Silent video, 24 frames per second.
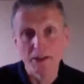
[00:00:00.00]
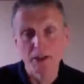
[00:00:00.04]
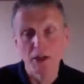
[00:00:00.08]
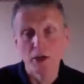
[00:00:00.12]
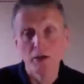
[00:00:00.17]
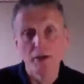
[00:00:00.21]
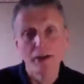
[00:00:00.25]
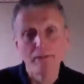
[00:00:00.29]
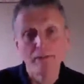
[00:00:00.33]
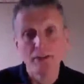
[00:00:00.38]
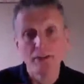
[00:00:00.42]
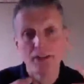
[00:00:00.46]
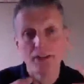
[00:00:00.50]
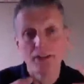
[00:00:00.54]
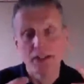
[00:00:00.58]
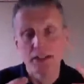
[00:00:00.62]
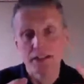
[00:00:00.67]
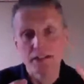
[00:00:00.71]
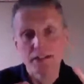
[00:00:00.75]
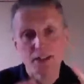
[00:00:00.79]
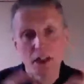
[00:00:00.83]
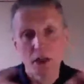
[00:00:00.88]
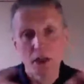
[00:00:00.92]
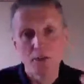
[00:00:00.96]
You know,
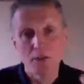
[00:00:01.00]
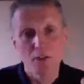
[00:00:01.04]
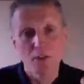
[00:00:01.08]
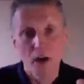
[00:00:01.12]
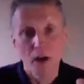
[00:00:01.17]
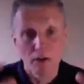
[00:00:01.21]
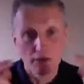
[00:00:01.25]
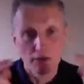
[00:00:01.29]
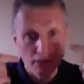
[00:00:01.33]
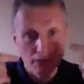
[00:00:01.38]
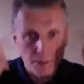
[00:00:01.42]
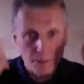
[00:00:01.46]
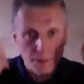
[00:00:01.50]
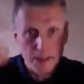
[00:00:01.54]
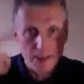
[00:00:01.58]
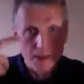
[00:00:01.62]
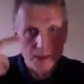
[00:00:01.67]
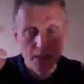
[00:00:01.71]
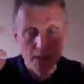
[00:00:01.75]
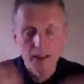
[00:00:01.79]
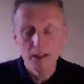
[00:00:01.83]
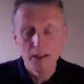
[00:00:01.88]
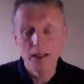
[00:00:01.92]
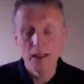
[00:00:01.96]
everything so far has
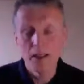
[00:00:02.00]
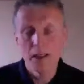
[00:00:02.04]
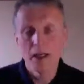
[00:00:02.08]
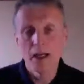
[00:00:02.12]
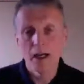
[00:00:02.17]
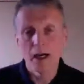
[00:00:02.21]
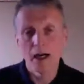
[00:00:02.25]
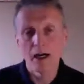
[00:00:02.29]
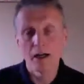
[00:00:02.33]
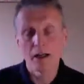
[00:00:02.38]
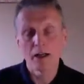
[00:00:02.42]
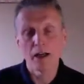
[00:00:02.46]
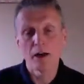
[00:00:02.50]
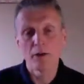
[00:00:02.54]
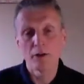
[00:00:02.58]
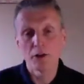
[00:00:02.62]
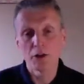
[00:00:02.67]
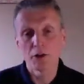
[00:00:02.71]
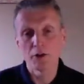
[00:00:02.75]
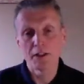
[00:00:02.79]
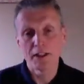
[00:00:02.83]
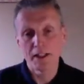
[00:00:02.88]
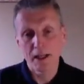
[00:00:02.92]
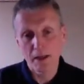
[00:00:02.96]
been
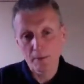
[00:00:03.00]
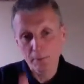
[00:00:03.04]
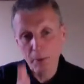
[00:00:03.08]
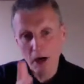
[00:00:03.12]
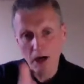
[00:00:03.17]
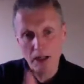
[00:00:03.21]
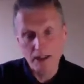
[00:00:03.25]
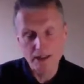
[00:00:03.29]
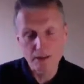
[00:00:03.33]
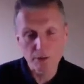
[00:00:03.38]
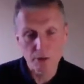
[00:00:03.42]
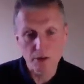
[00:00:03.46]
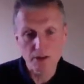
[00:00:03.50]
going on in our minds.